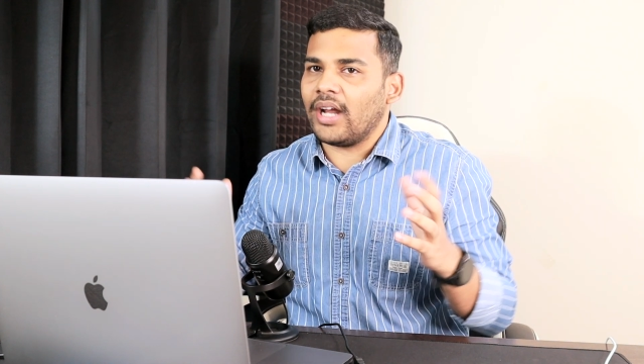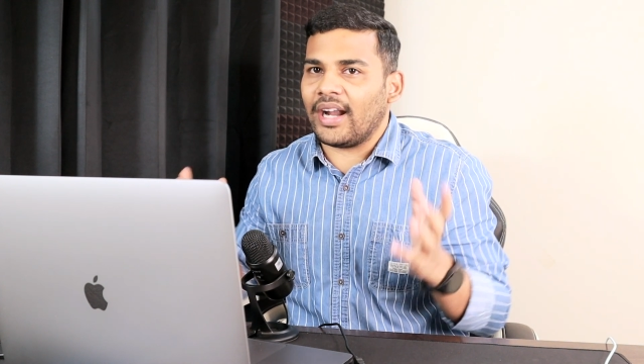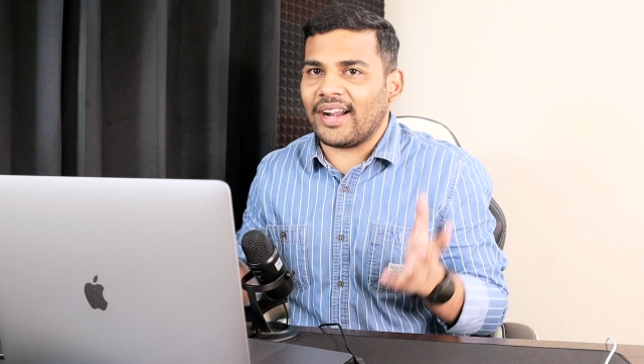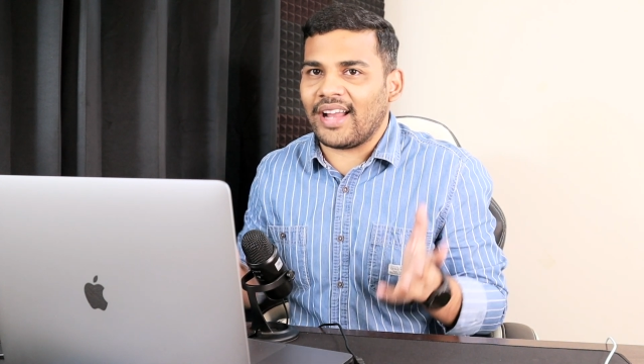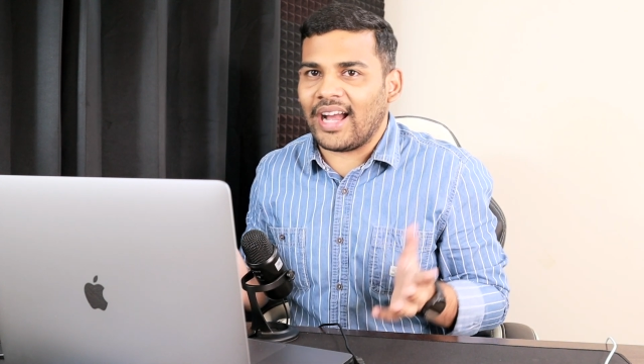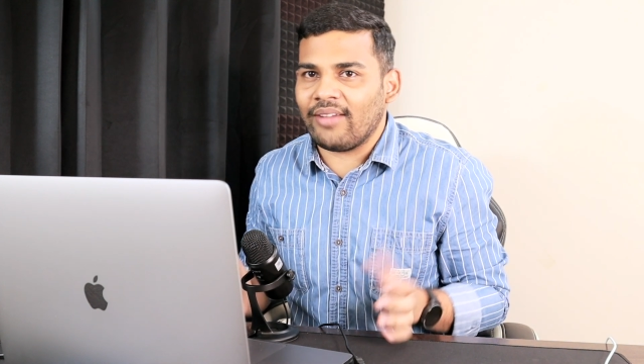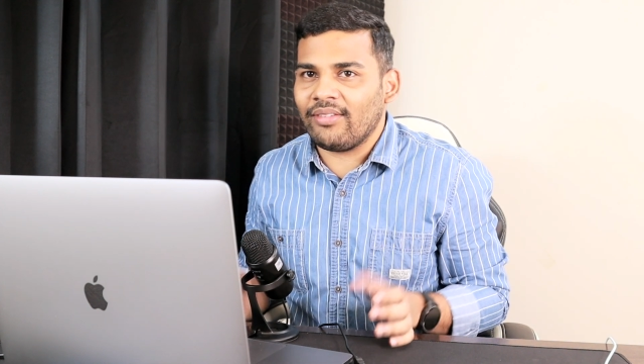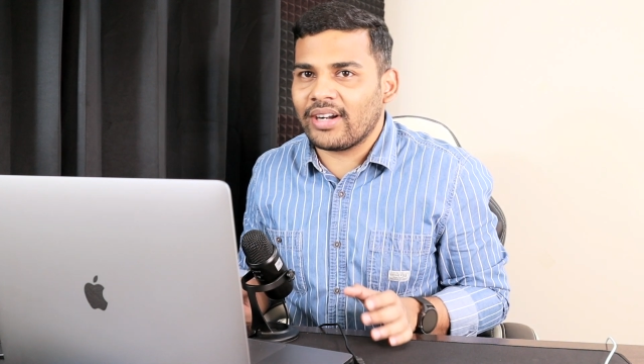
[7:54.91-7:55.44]

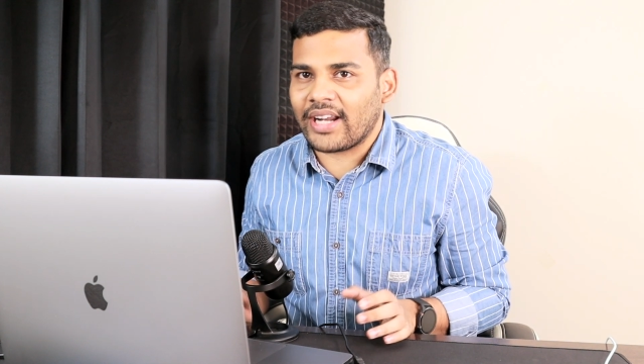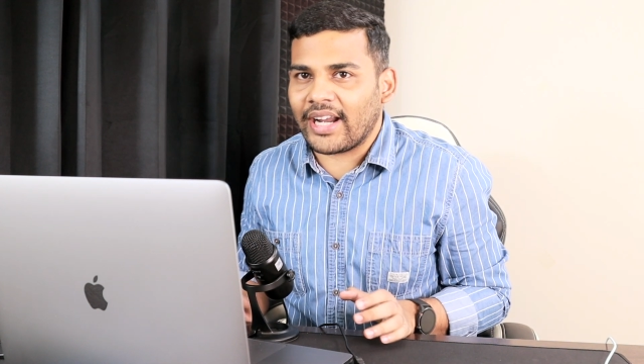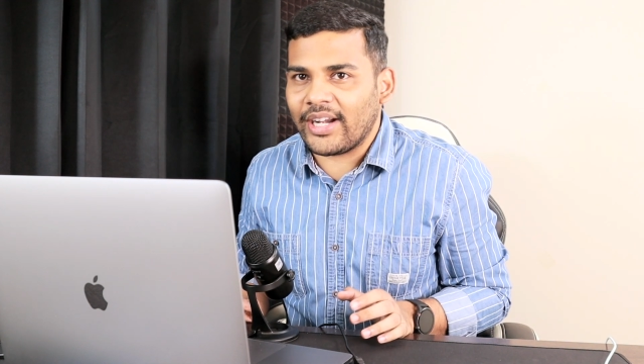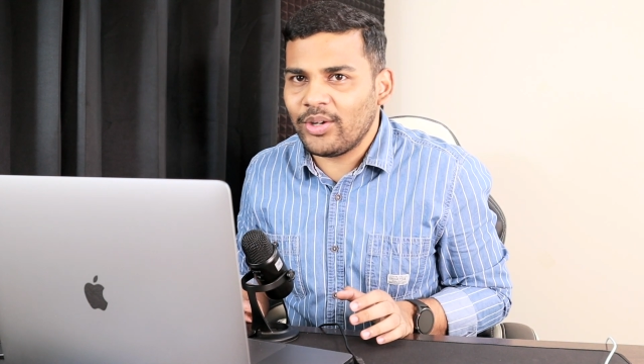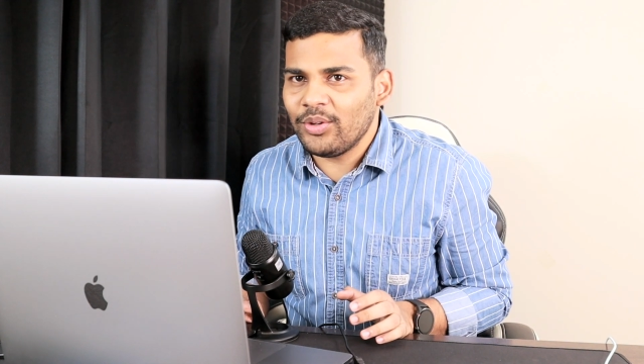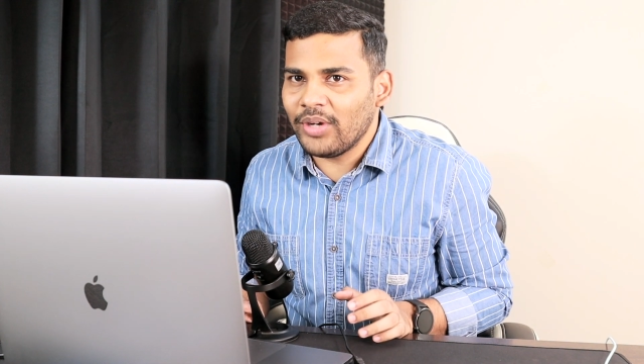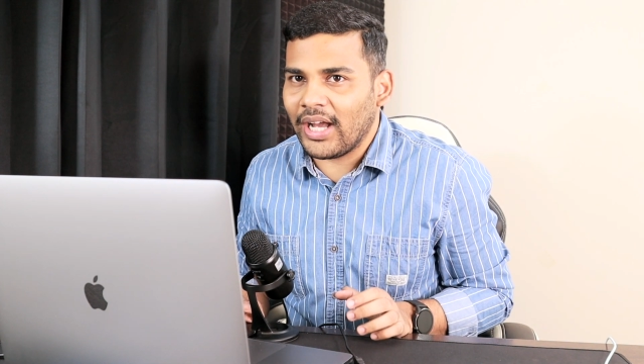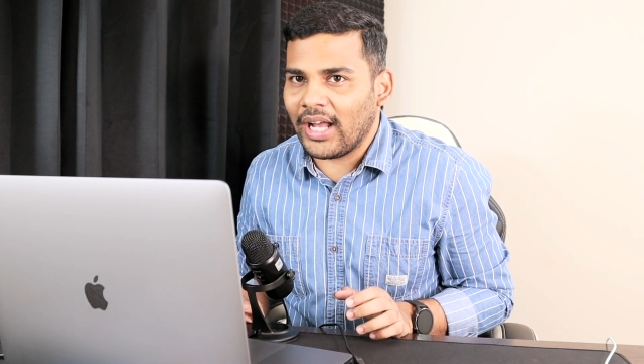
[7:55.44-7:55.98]
and I will try
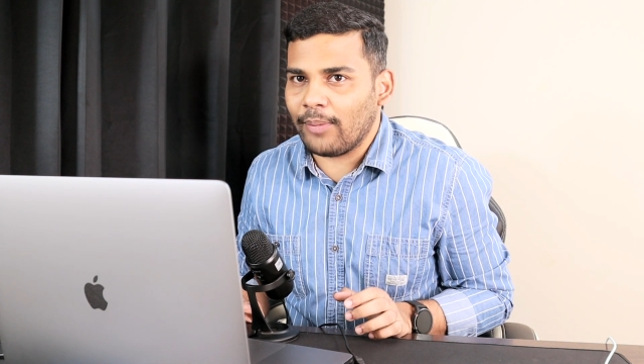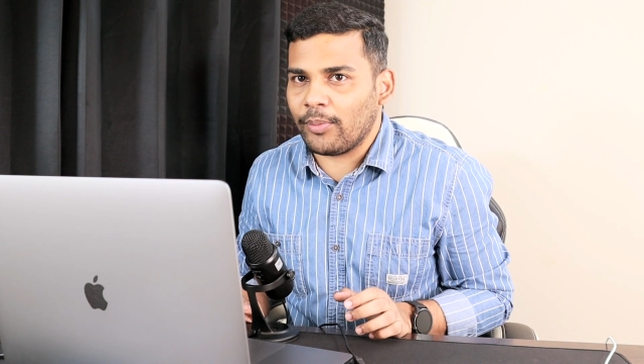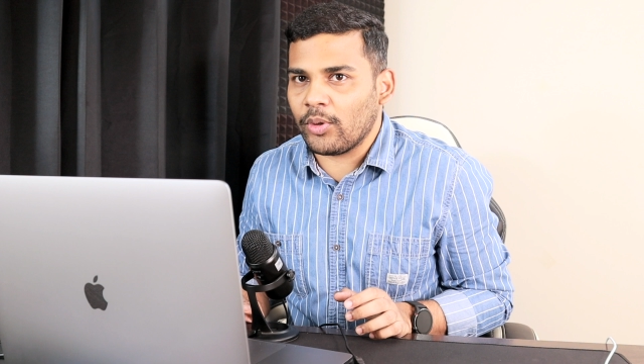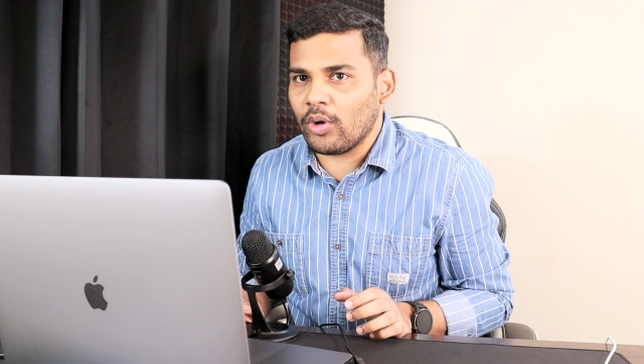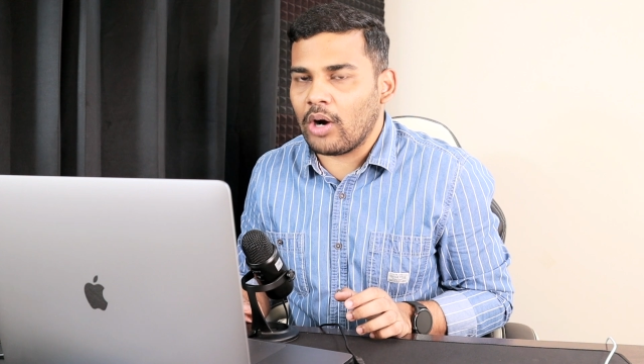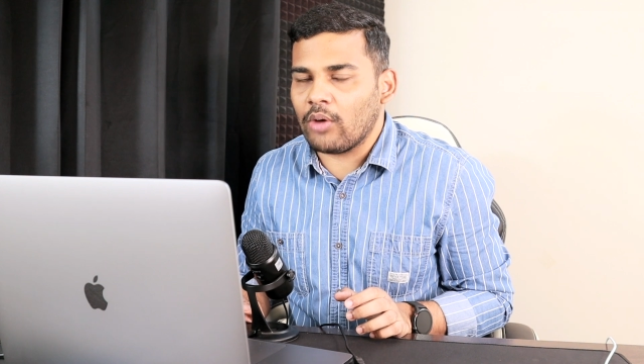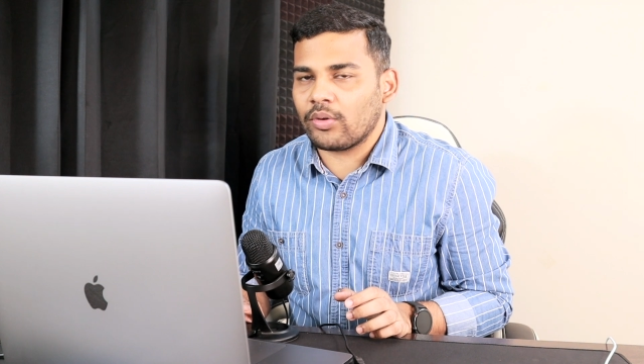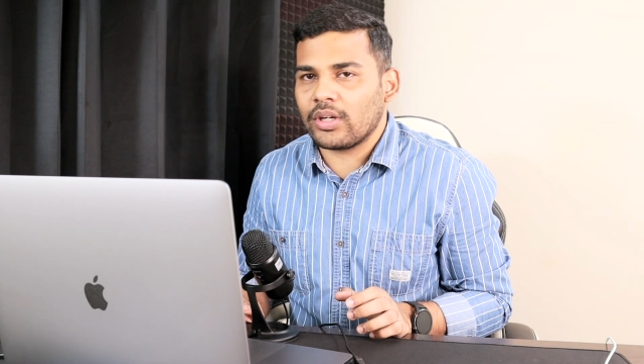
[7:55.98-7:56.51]
to help
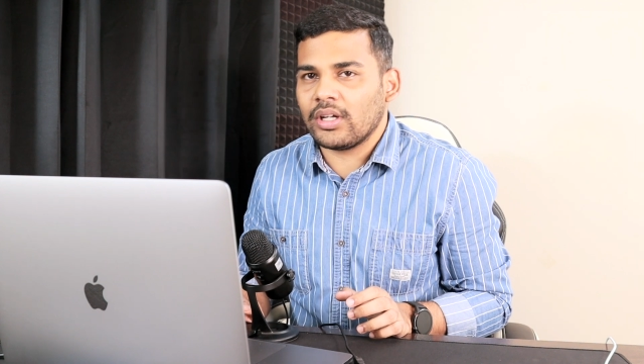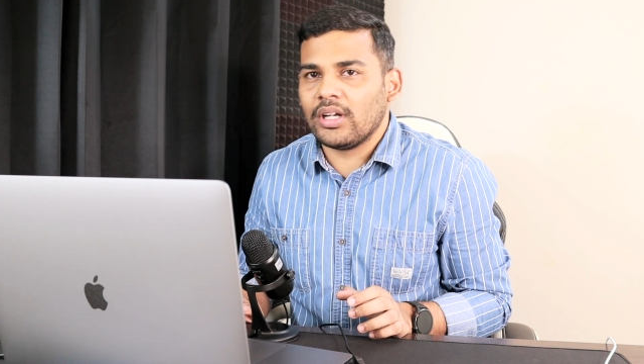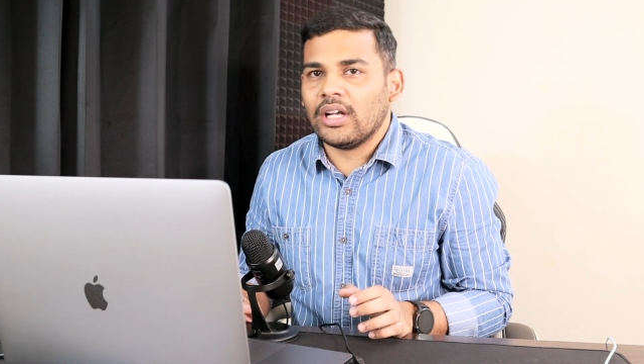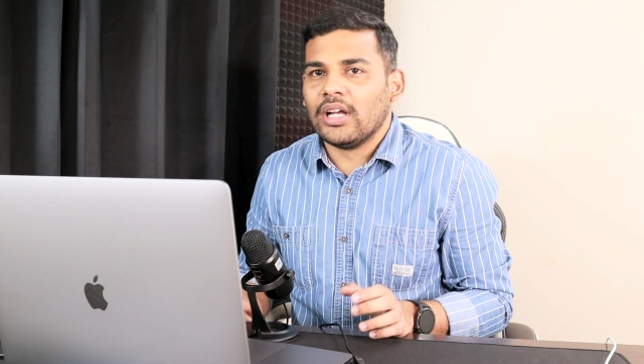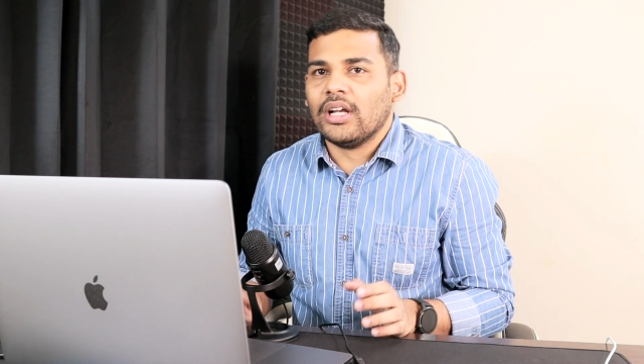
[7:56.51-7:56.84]
you out.